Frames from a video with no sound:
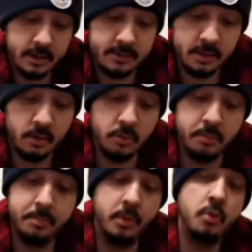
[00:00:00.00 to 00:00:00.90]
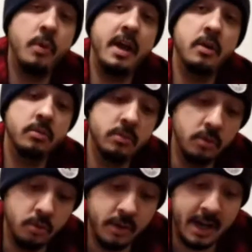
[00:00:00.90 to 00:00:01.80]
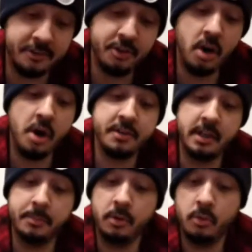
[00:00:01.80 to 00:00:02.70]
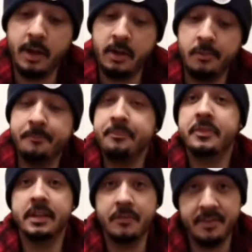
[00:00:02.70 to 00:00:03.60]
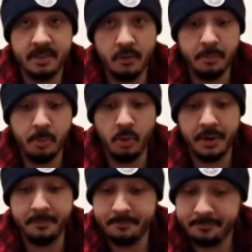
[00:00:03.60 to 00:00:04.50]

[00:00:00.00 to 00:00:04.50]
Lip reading: So blue whale or Antarctic blue whale, give yourself a point.